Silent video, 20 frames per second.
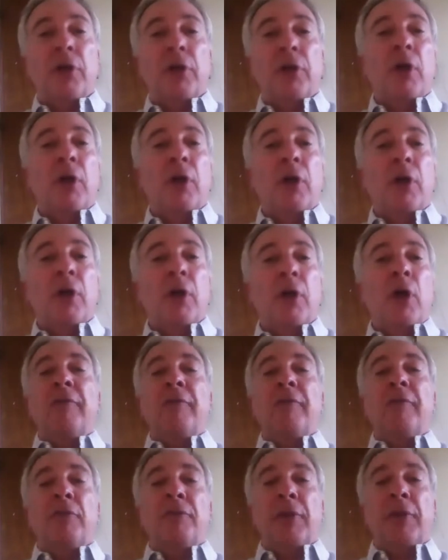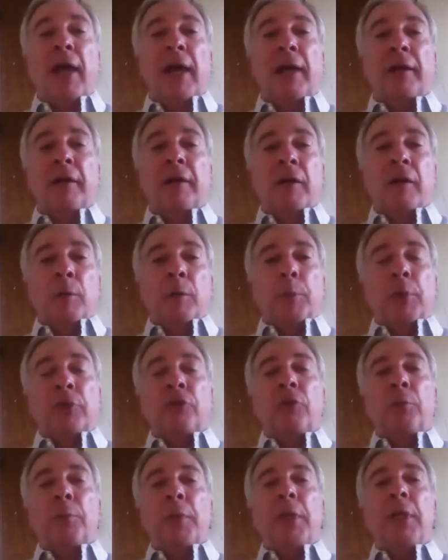We have all of that.
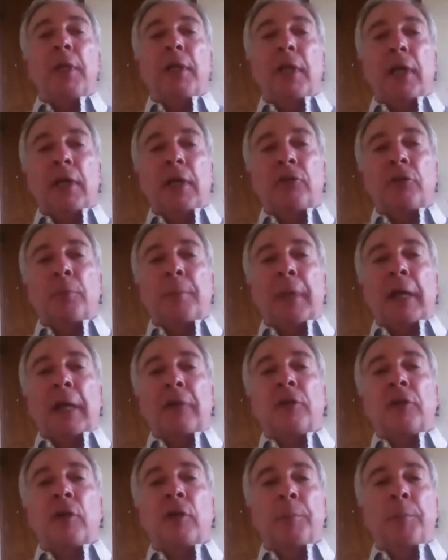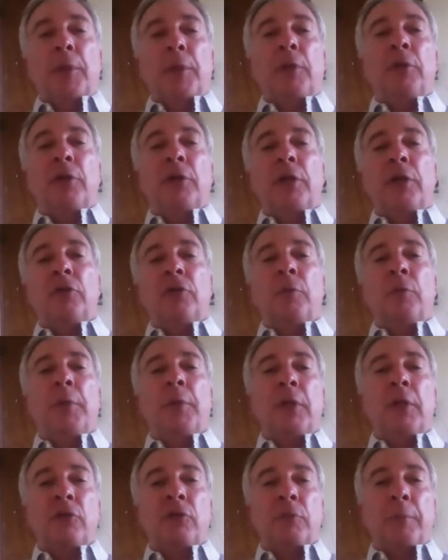But to me, it's about the community.
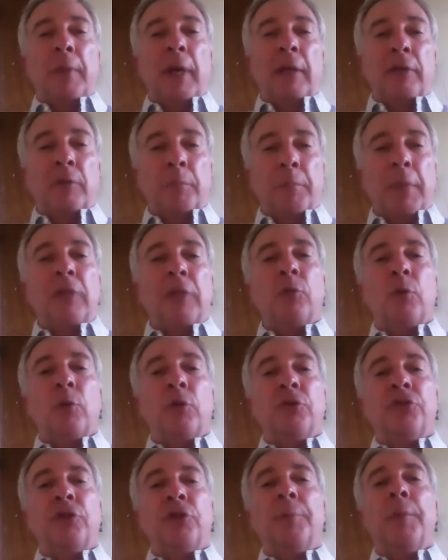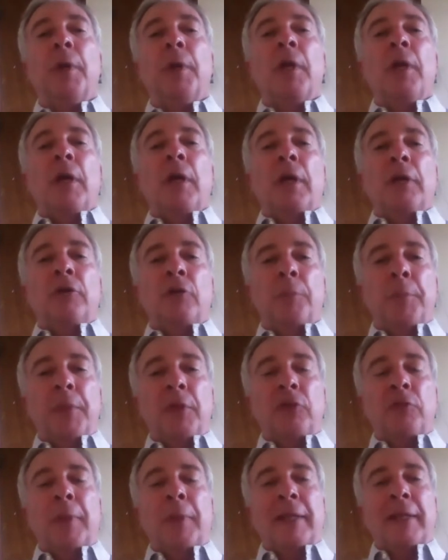To me, it's about the mentorship. To me,
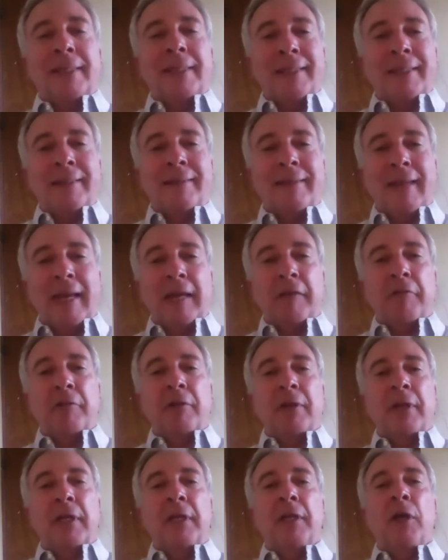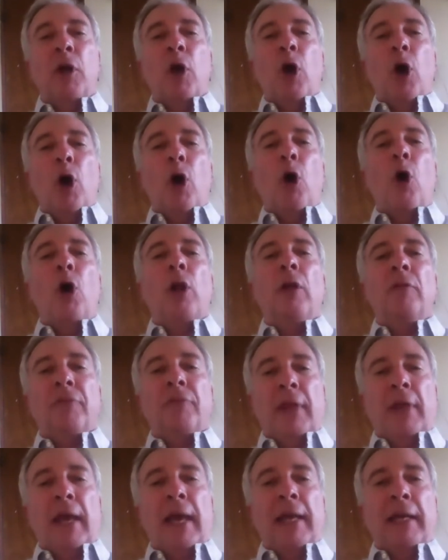it's about the integrity. All of
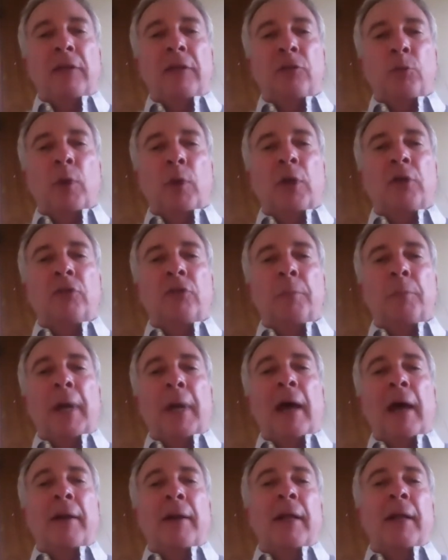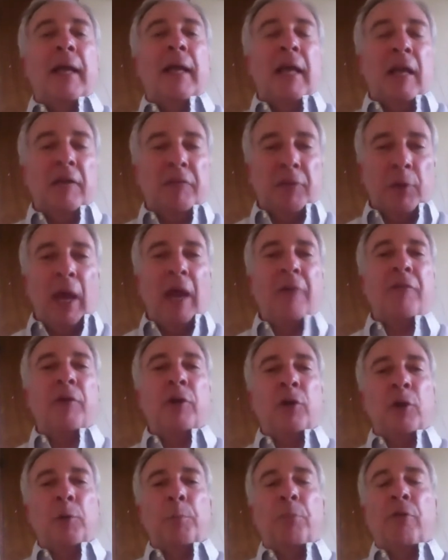that is what it's about. If you have
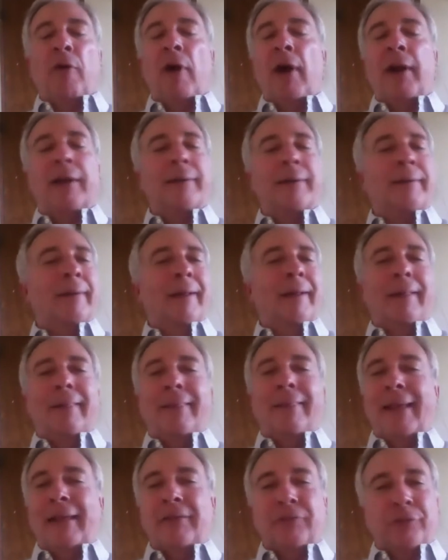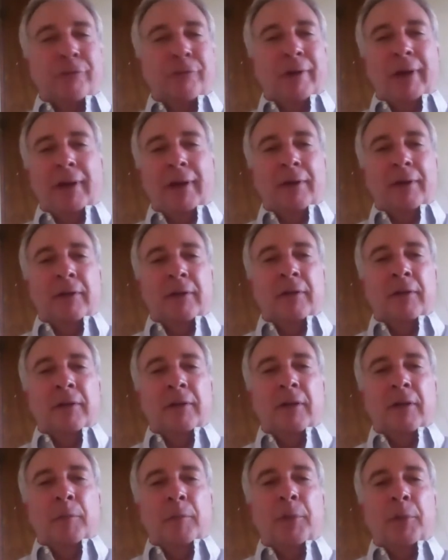a good product, that's great.
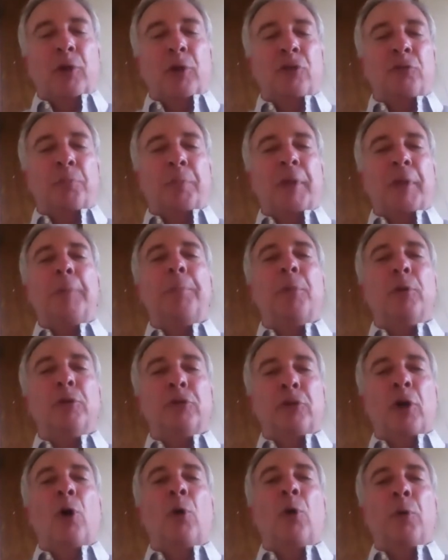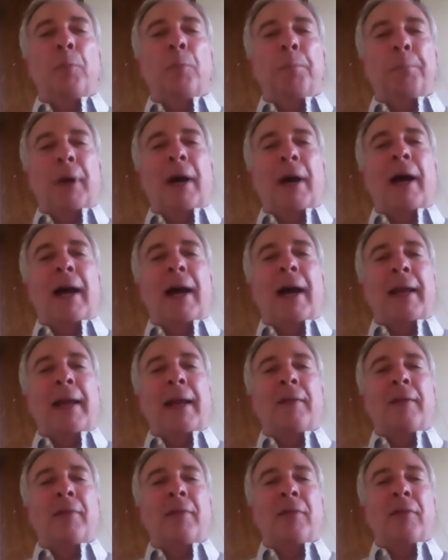Because people don't
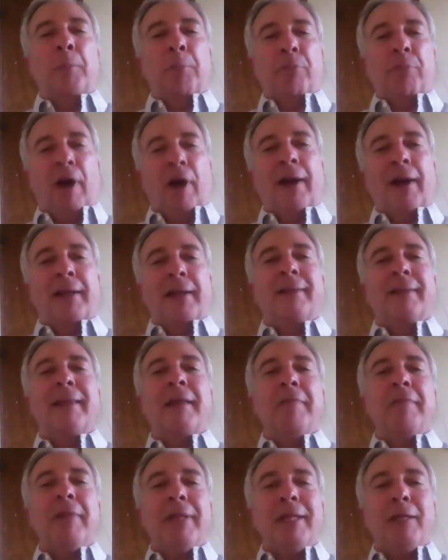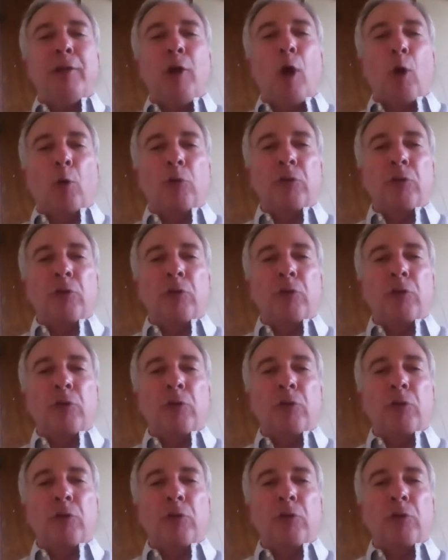buy the product. They really don't.